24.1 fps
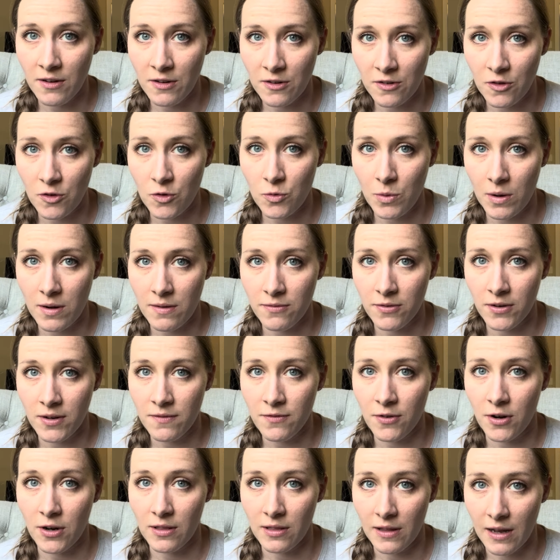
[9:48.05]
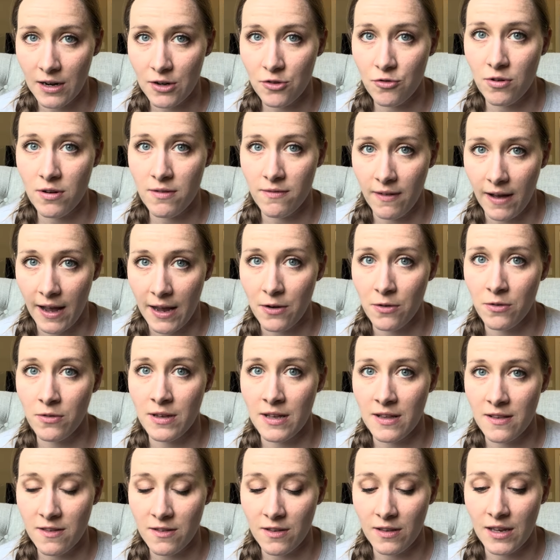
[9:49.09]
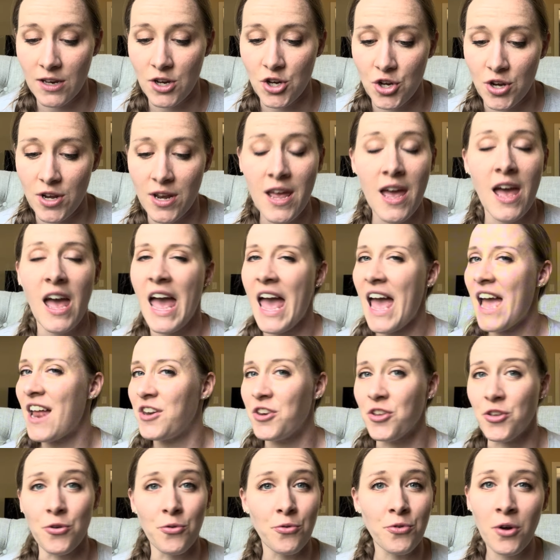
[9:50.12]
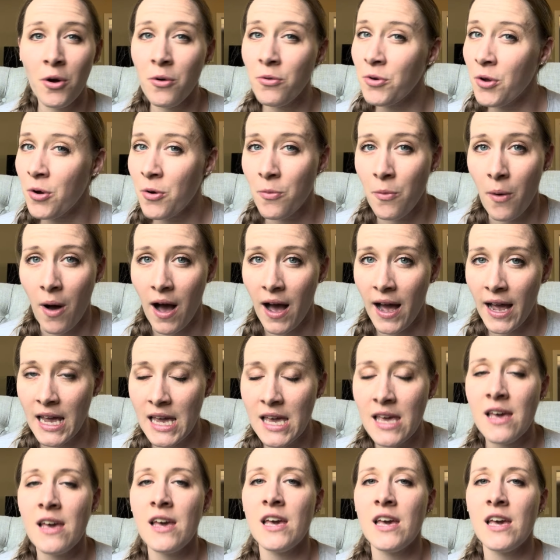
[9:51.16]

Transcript: a square foot for a luxury vinyl installation and you don't know why,